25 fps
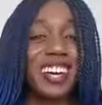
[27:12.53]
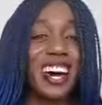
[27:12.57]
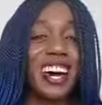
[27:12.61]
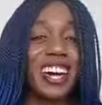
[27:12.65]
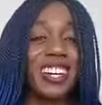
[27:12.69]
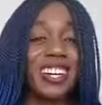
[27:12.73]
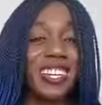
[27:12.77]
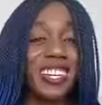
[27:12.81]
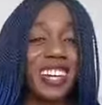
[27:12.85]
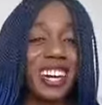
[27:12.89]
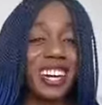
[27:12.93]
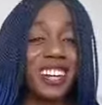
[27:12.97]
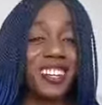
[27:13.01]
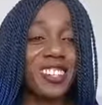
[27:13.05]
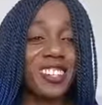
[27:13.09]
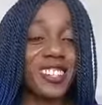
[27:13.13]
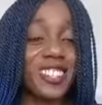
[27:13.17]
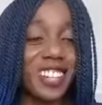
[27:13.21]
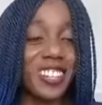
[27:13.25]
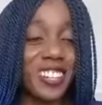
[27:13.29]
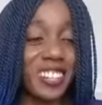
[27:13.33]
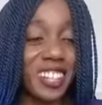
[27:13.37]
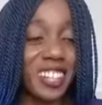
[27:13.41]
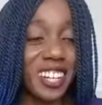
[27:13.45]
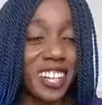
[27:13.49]
Okay,
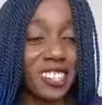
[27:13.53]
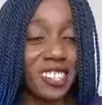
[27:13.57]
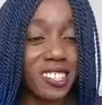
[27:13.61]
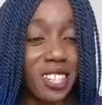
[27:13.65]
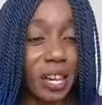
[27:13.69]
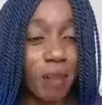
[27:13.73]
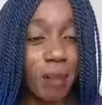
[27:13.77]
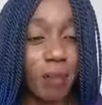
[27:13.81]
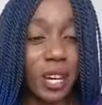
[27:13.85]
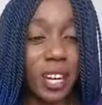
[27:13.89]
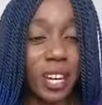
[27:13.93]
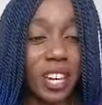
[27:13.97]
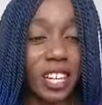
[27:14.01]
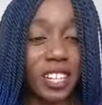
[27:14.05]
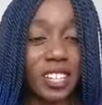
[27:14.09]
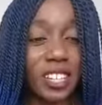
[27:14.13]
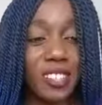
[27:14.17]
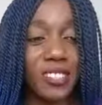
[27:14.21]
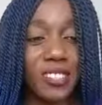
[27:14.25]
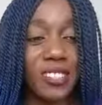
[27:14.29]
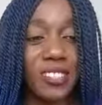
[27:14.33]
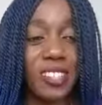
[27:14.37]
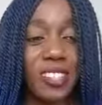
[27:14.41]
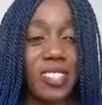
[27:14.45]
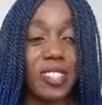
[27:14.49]
until the next time, my
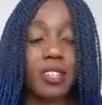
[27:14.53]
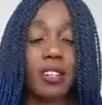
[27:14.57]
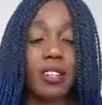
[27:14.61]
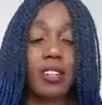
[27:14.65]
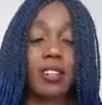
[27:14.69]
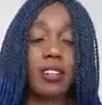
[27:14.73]
honeys